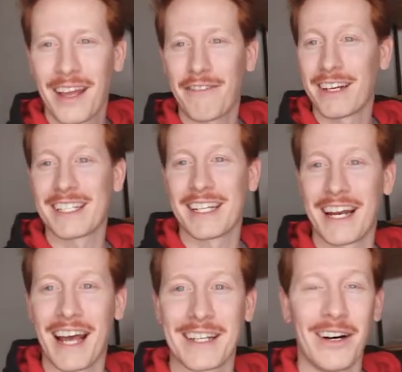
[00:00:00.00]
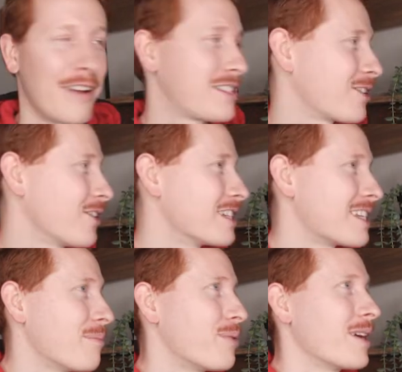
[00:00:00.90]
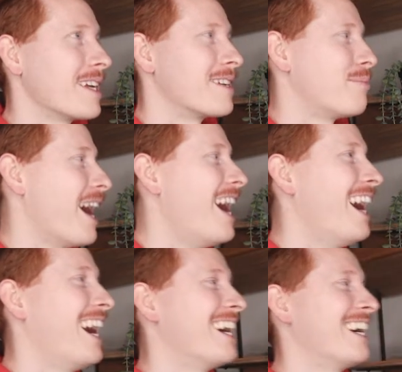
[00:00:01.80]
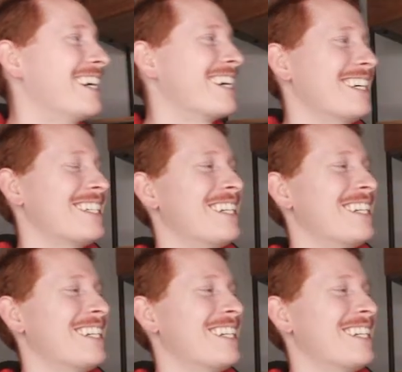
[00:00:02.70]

If it isn't an atoll, I've screwed this up pretty bad.